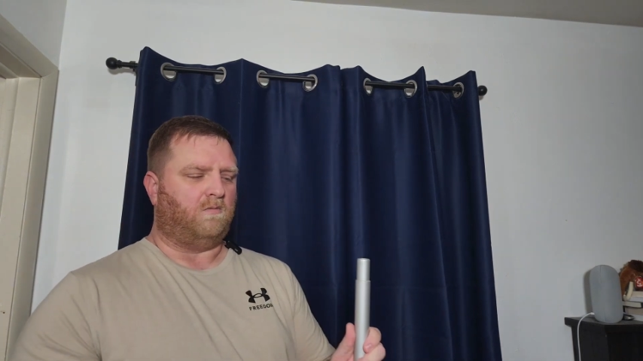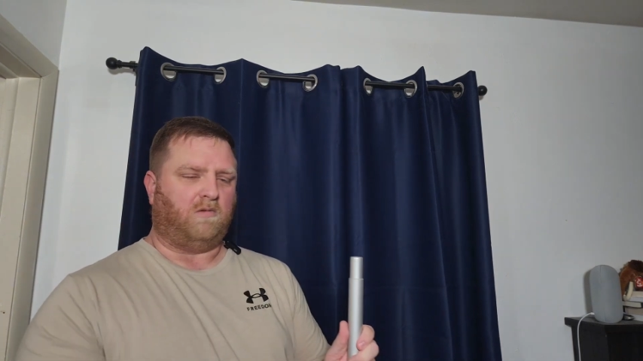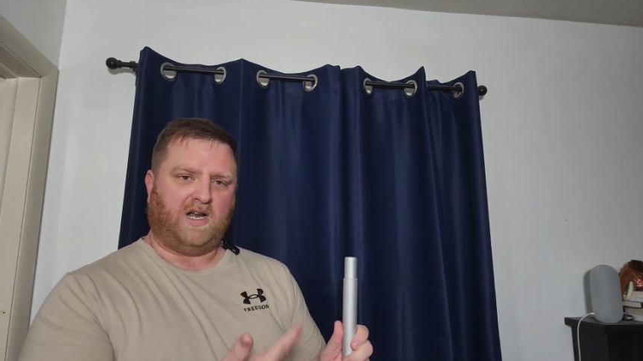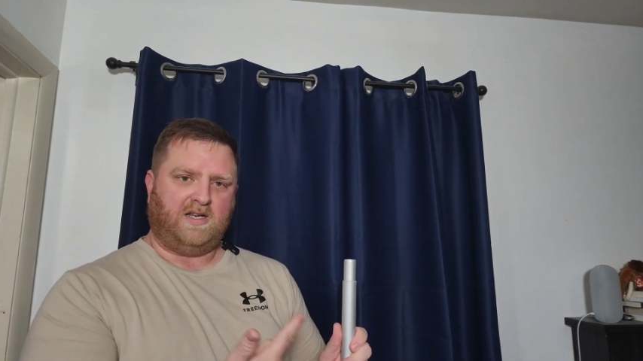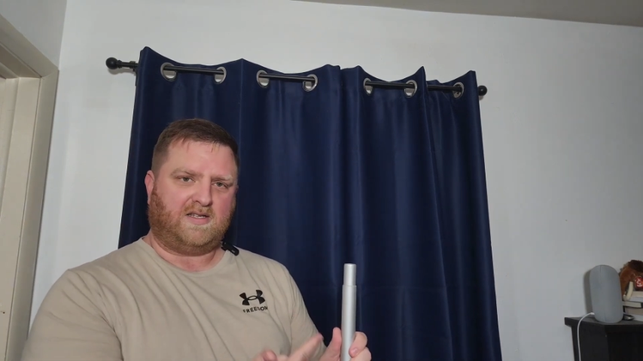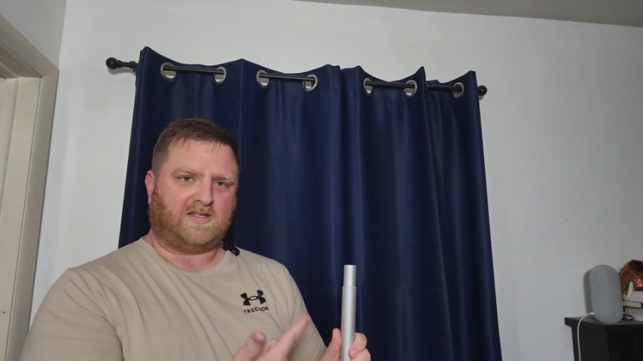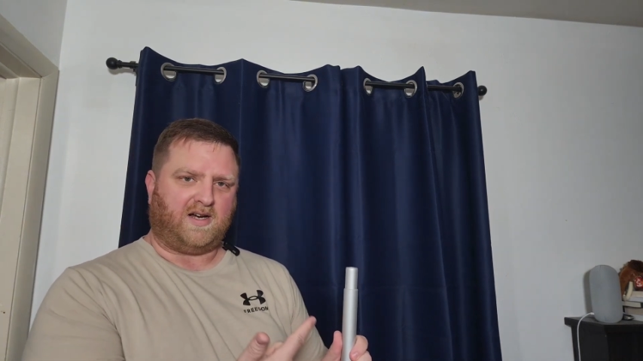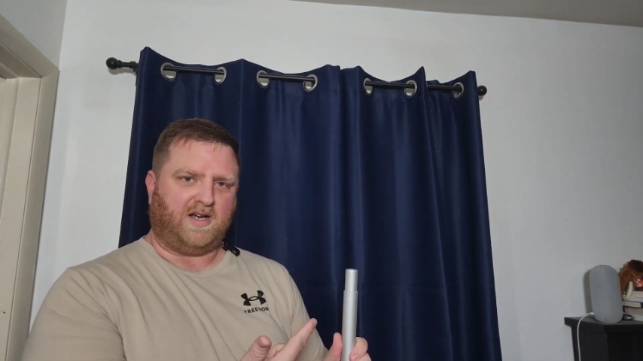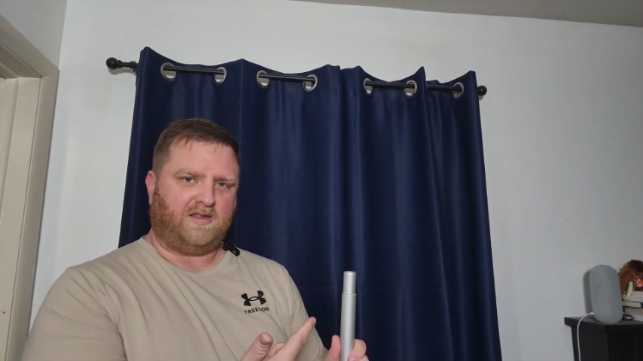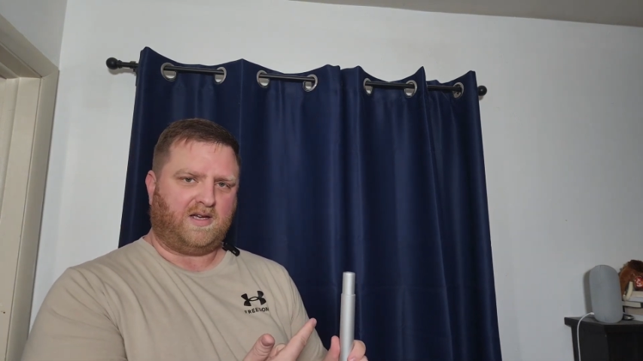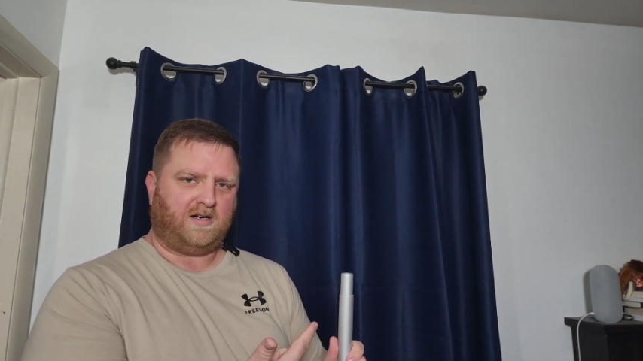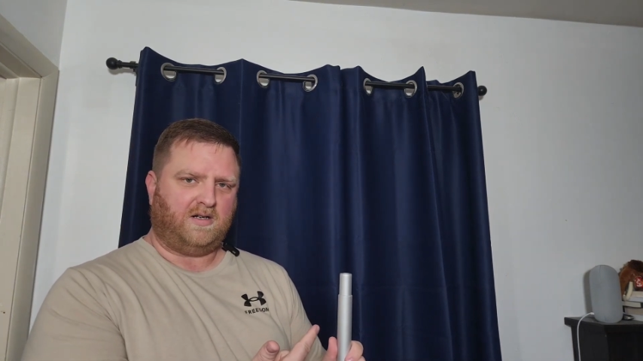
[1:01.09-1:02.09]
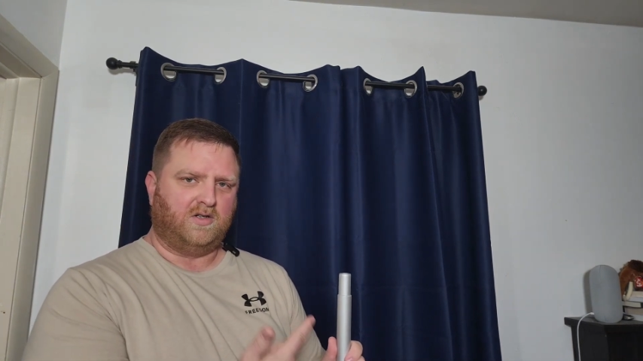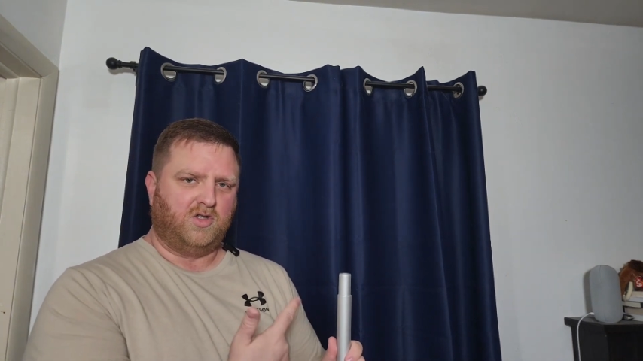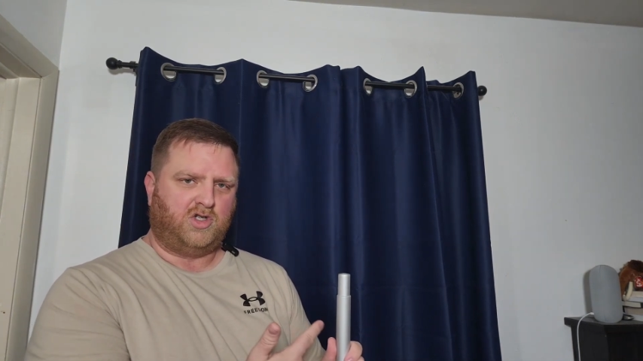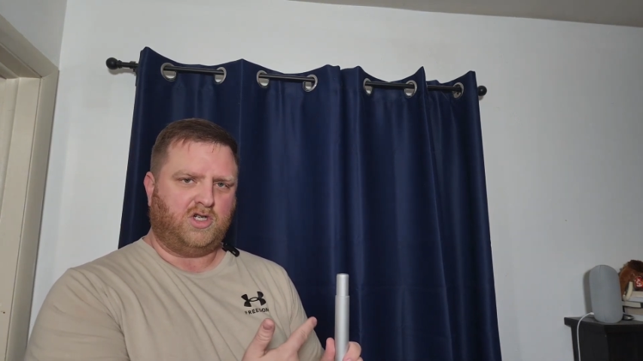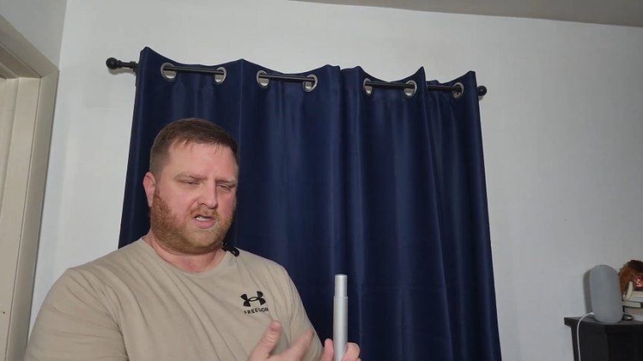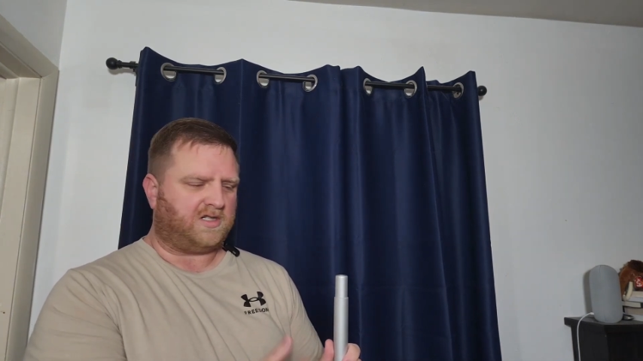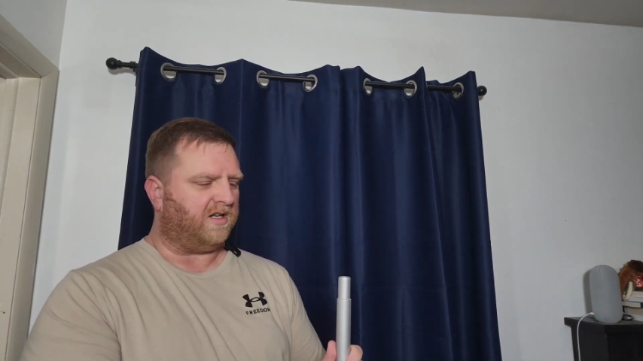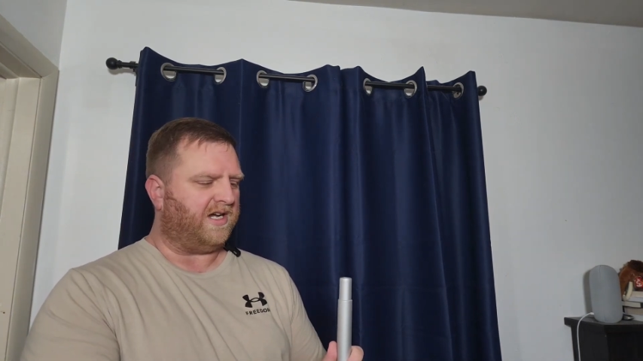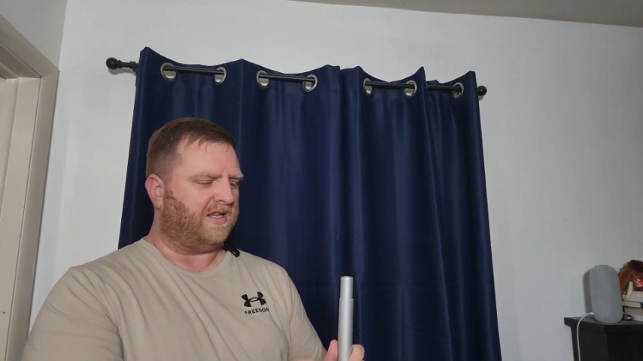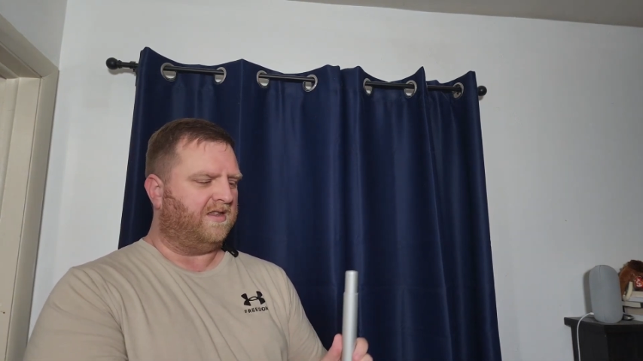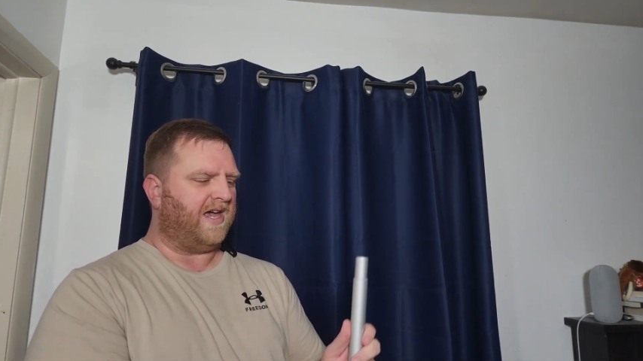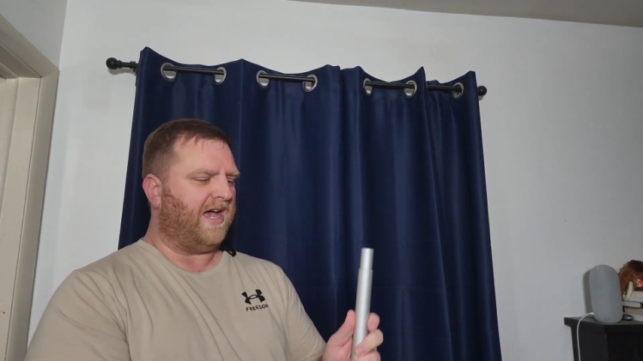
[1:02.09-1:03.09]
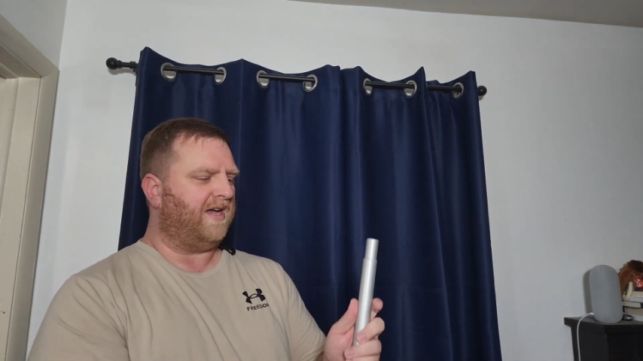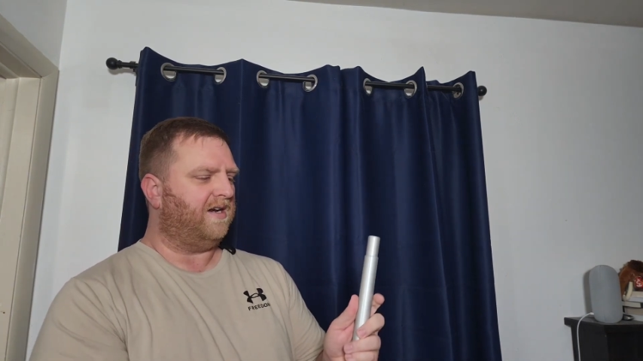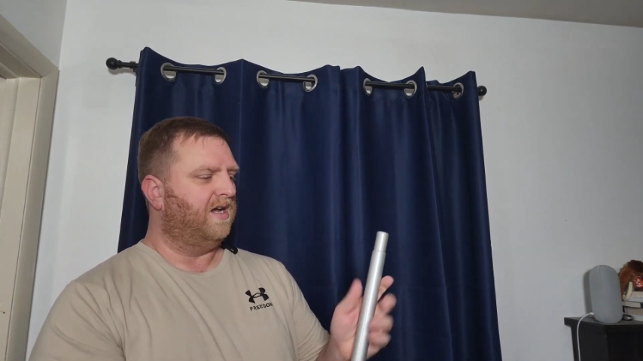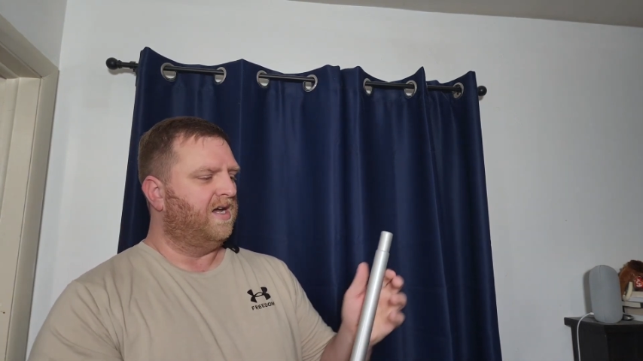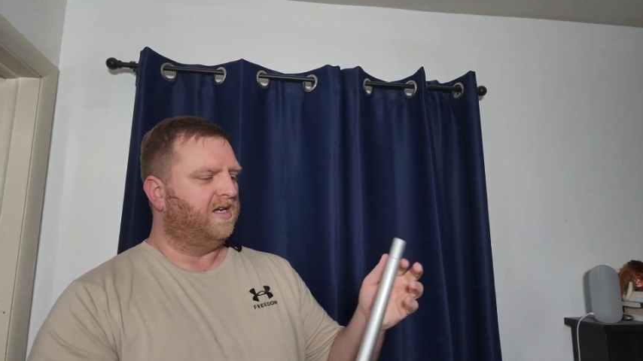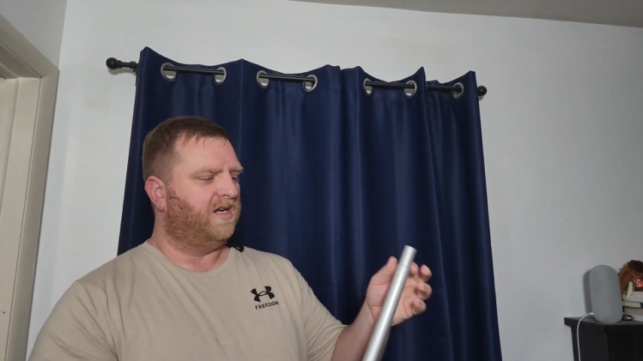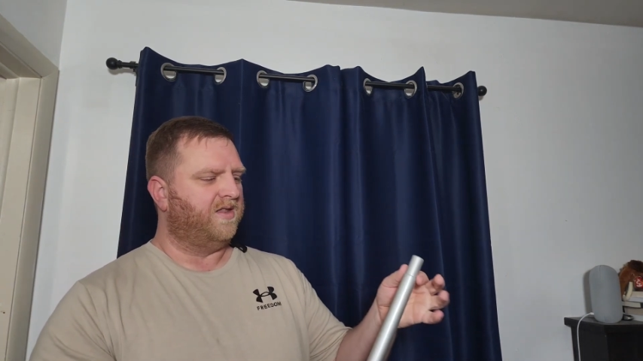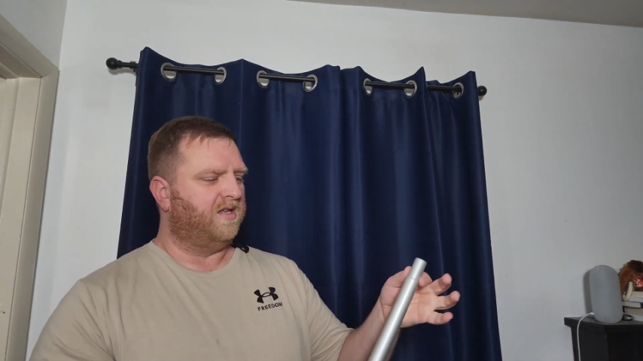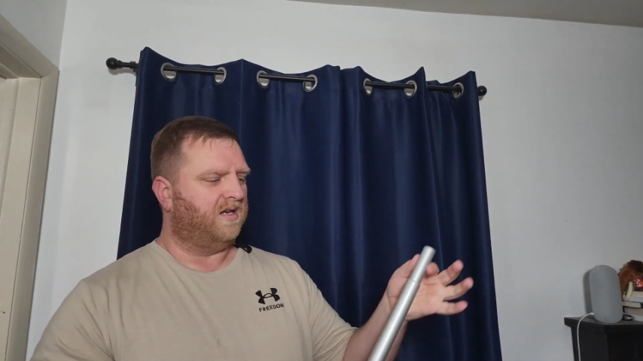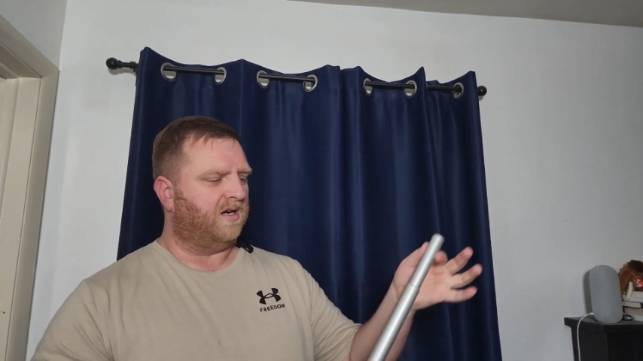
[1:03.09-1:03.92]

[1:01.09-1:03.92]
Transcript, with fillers: right inside there, just like that. And